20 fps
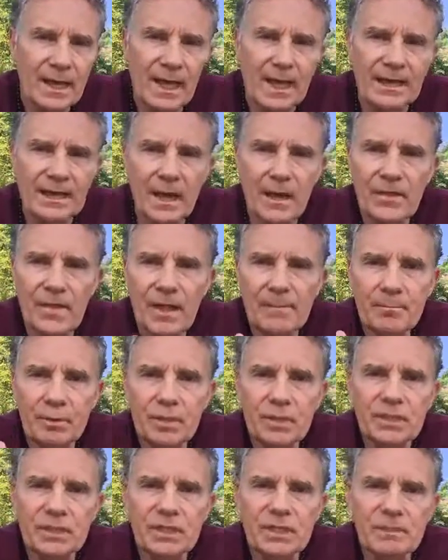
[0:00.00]
And now that
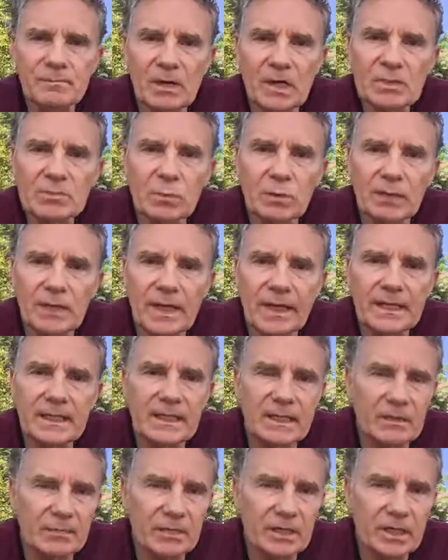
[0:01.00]
person is much more
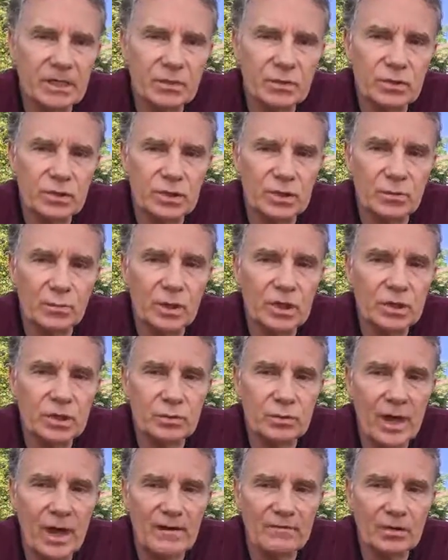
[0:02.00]
likely to be interested in what
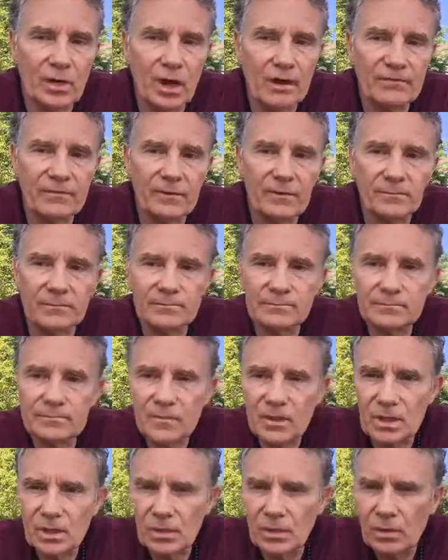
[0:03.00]
you have to offer.
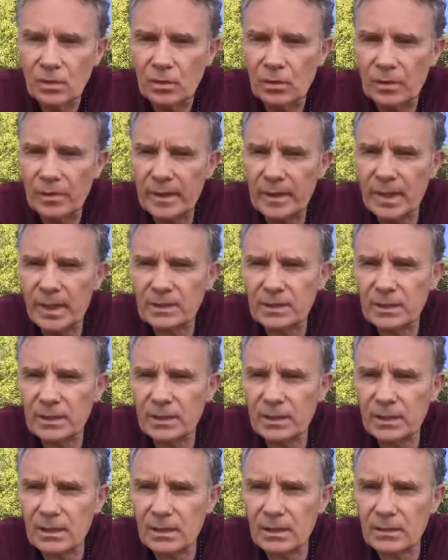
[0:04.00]
Who do we got
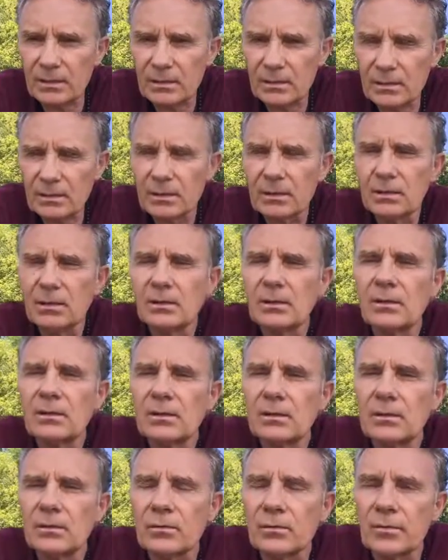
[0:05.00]
there?
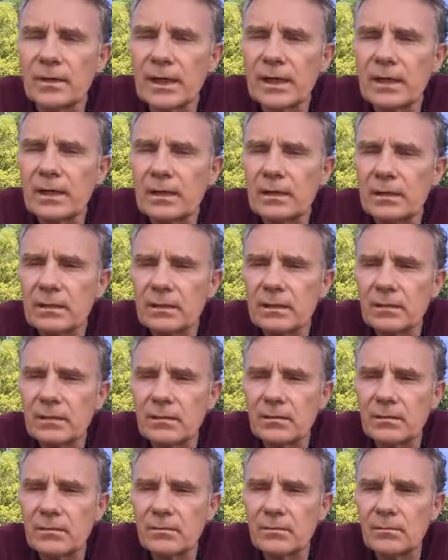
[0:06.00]
Rick?
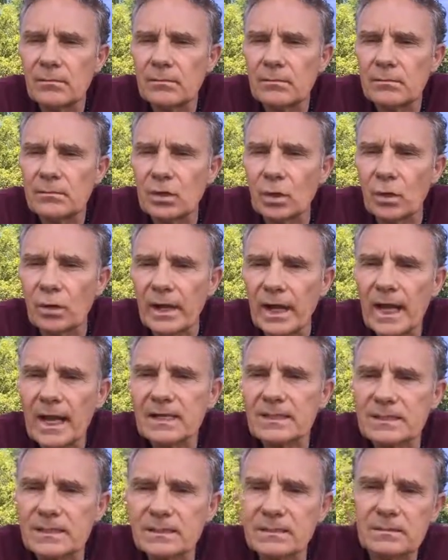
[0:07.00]
No,
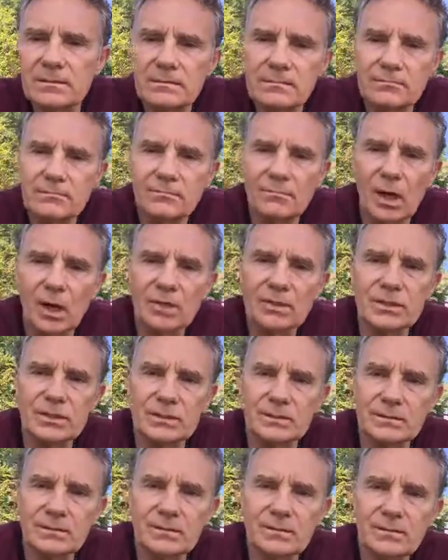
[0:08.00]
Ace
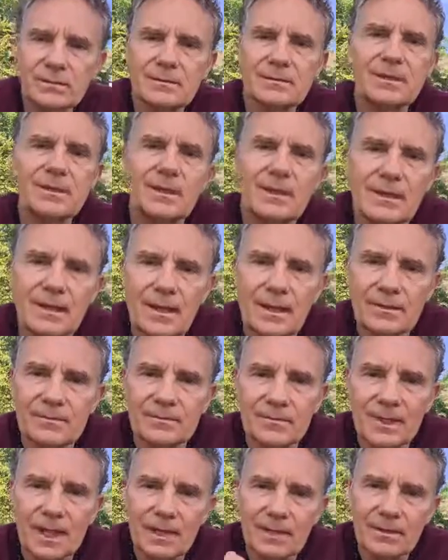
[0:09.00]
Barton.
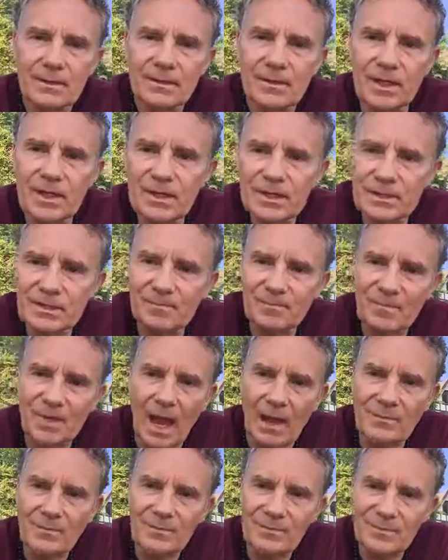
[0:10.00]

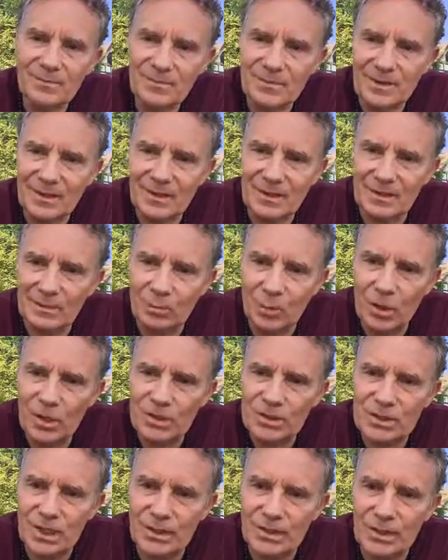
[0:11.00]
The
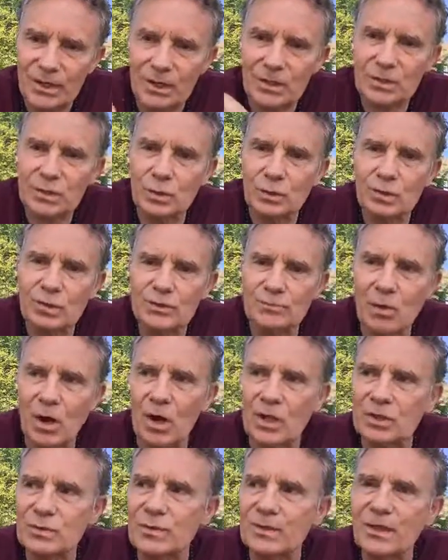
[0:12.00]
words on there are so
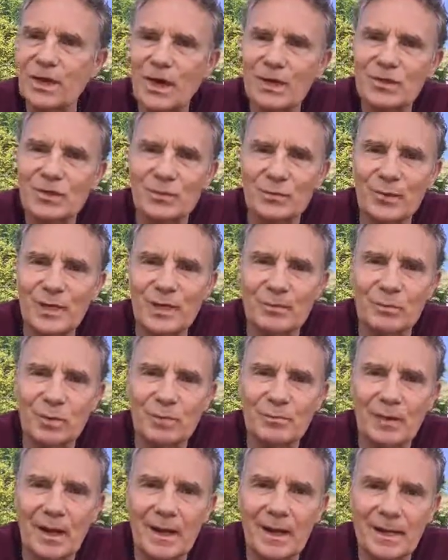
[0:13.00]
small, it's really hard to read them
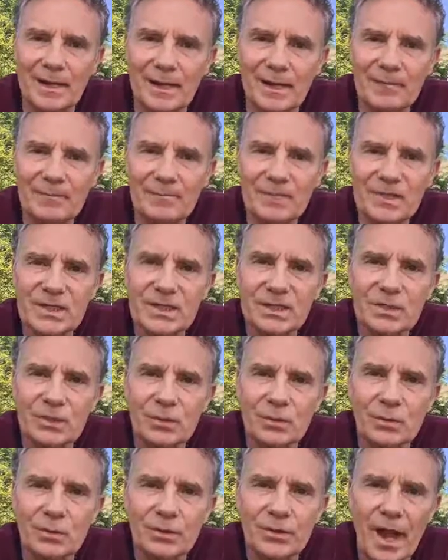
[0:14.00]
with my
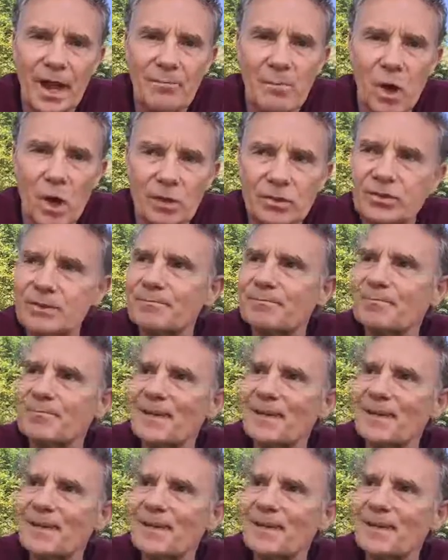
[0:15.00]
60-year-old eyeballs.